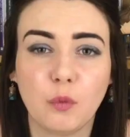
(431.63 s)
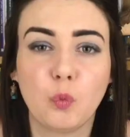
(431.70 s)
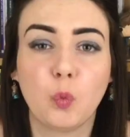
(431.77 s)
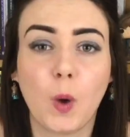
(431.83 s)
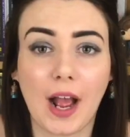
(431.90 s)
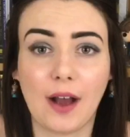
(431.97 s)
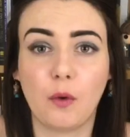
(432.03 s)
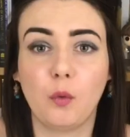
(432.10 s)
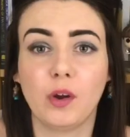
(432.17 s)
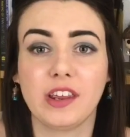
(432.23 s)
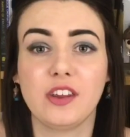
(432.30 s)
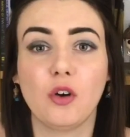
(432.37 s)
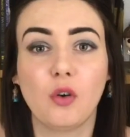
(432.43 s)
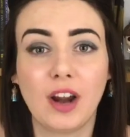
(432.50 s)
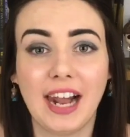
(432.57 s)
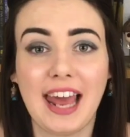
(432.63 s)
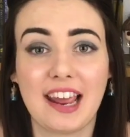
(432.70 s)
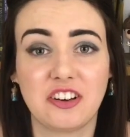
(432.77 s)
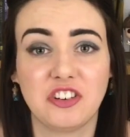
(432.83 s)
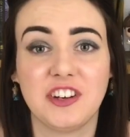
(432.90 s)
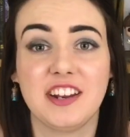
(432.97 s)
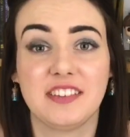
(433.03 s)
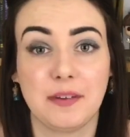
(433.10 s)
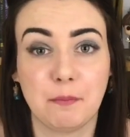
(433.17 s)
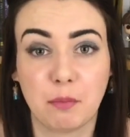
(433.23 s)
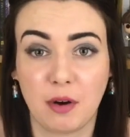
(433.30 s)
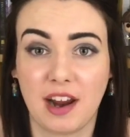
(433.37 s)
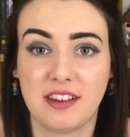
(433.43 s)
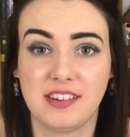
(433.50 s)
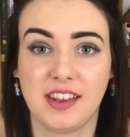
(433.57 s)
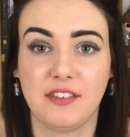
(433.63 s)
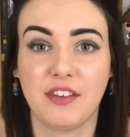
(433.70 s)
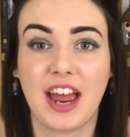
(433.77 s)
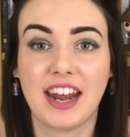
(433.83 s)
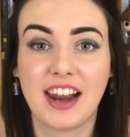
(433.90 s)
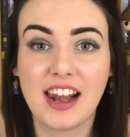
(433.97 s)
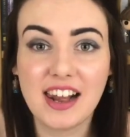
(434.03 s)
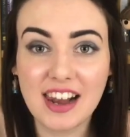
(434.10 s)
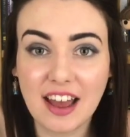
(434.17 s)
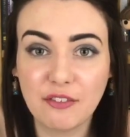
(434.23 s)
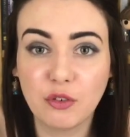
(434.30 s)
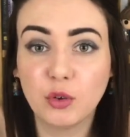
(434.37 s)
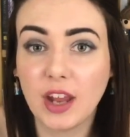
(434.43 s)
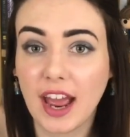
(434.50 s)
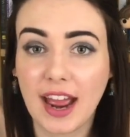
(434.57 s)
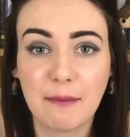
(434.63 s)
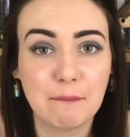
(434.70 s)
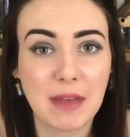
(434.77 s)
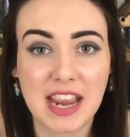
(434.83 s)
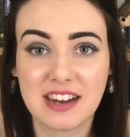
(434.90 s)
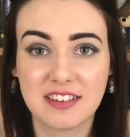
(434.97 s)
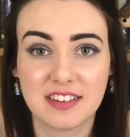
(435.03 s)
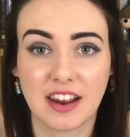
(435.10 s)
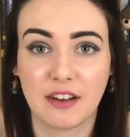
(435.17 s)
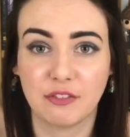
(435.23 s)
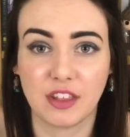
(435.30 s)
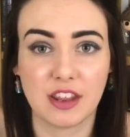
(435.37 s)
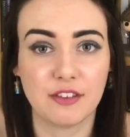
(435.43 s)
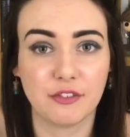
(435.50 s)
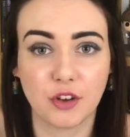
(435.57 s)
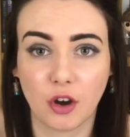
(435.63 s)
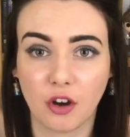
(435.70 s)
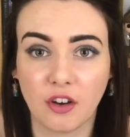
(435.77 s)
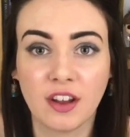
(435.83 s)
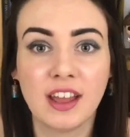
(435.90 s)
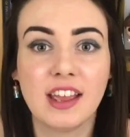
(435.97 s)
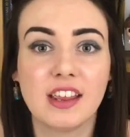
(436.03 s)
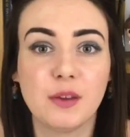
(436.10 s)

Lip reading: Wow, your collection is impressive, and I love all the handmade stuff that you've got.